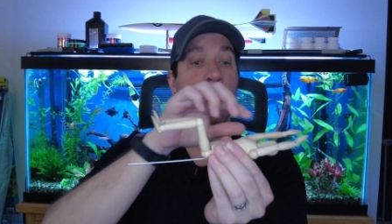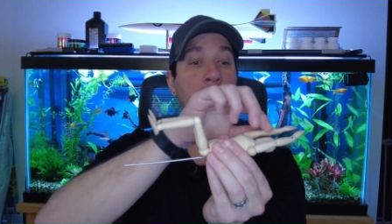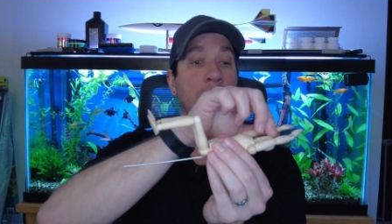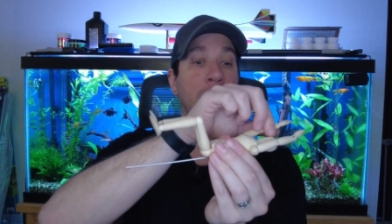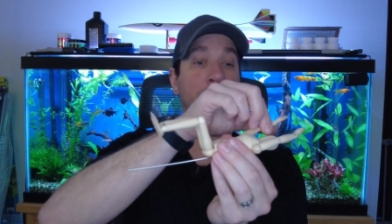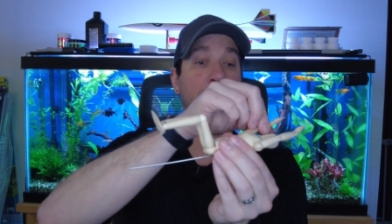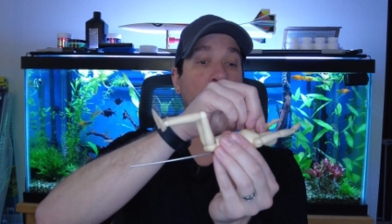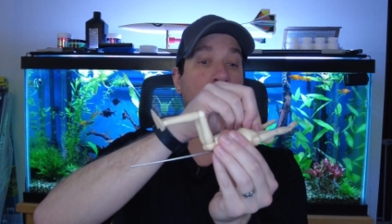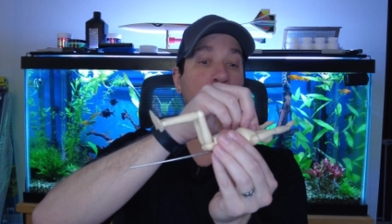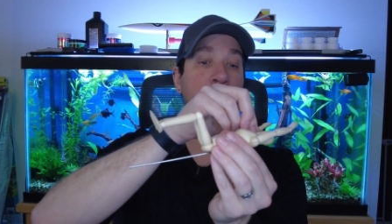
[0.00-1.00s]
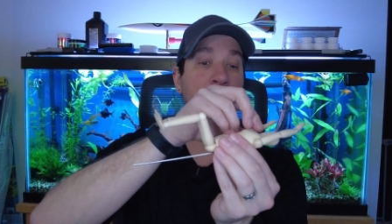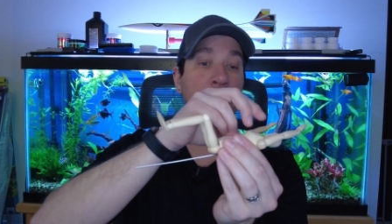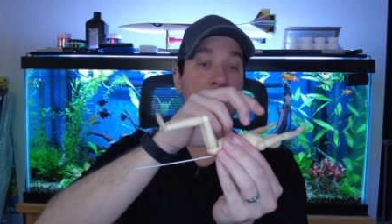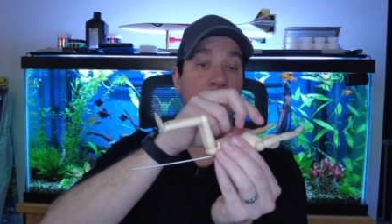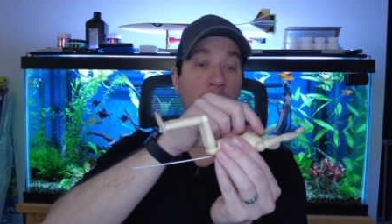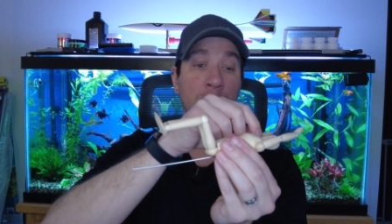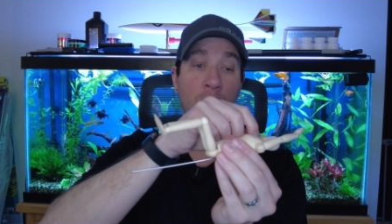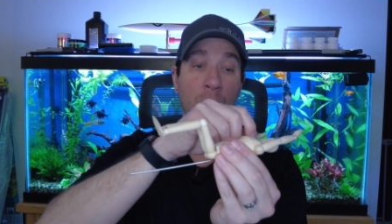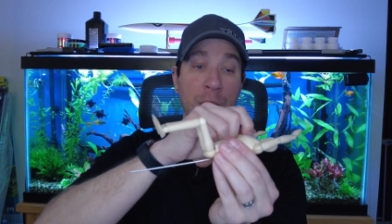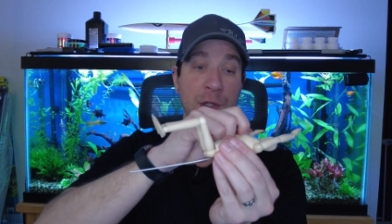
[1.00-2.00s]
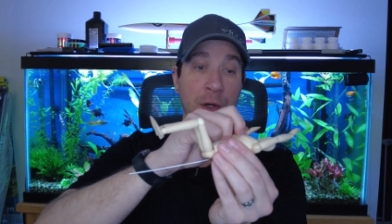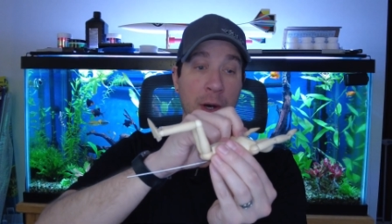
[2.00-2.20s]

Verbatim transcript: Now if you want to start to go towards your